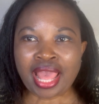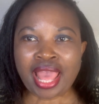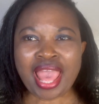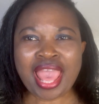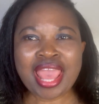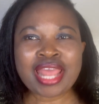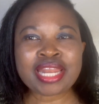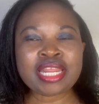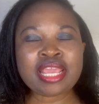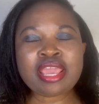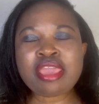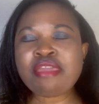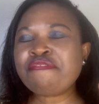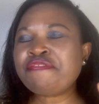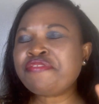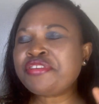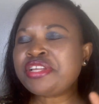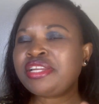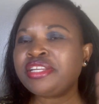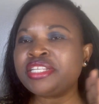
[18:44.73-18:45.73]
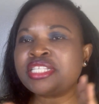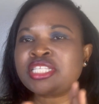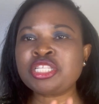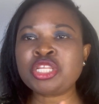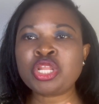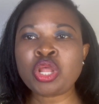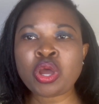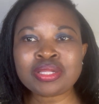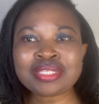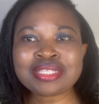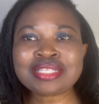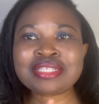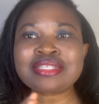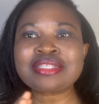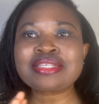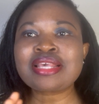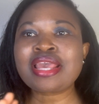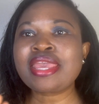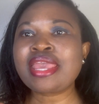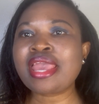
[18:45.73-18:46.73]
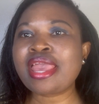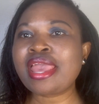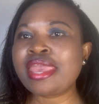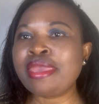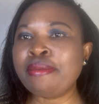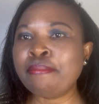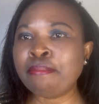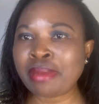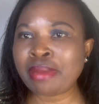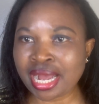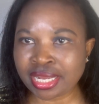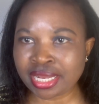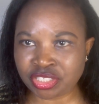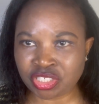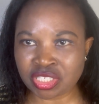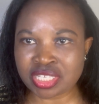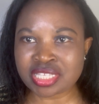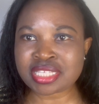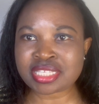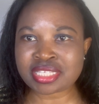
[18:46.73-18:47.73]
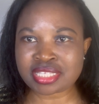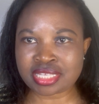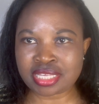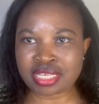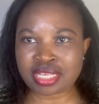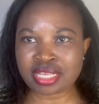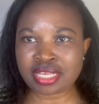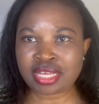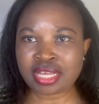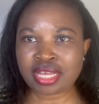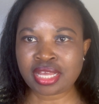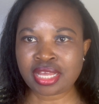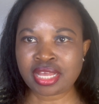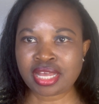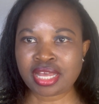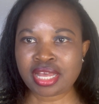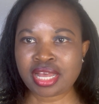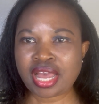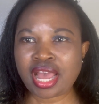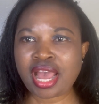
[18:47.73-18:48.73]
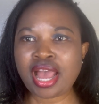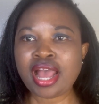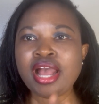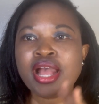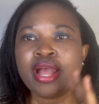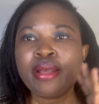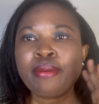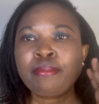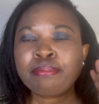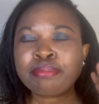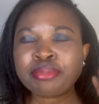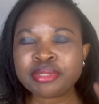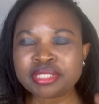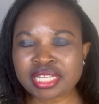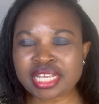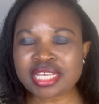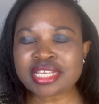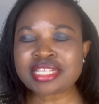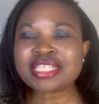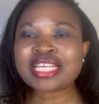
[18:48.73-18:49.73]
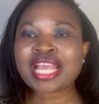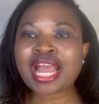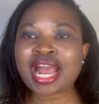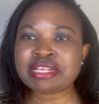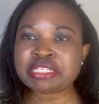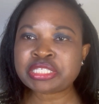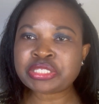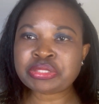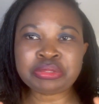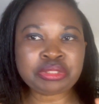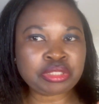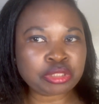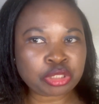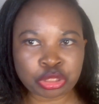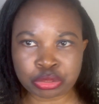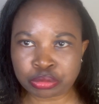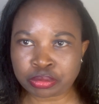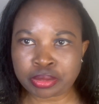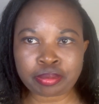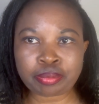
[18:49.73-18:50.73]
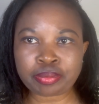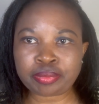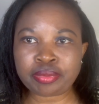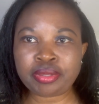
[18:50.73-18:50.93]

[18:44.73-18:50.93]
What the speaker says: and if it is not emergency, please cancel the trip.